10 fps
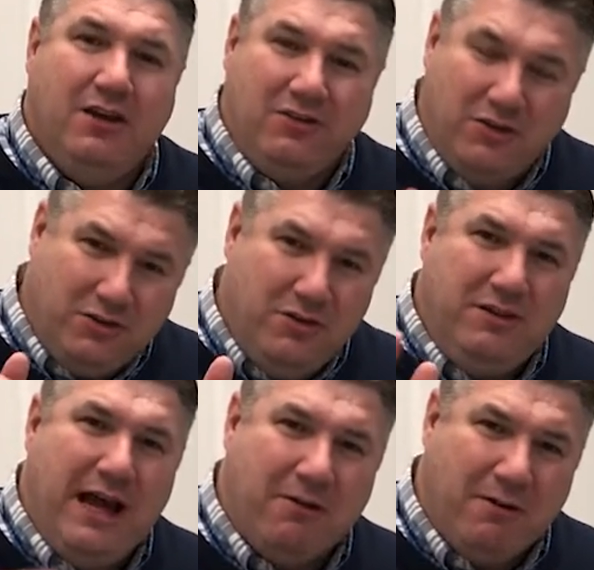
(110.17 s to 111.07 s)
So do
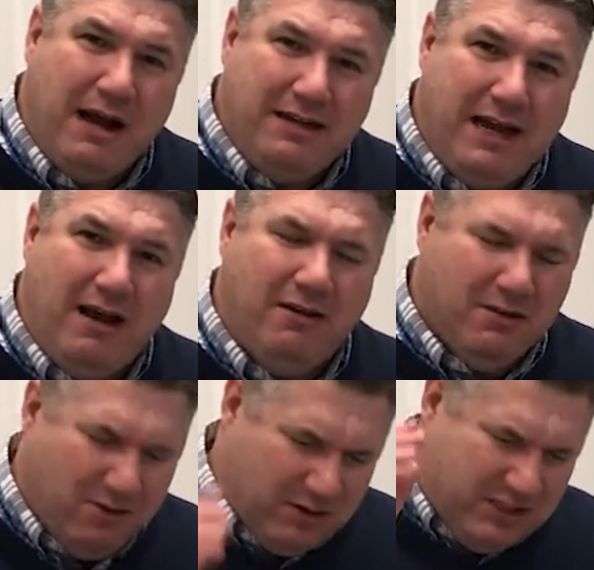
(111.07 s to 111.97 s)
that right now.
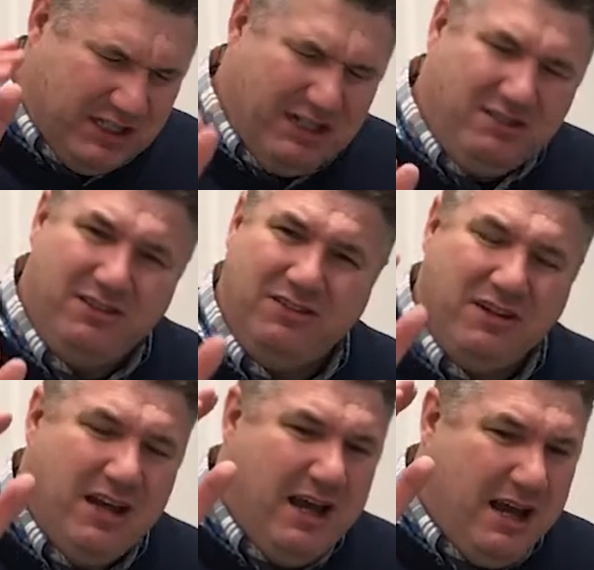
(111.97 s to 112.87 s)
Lord Jesus,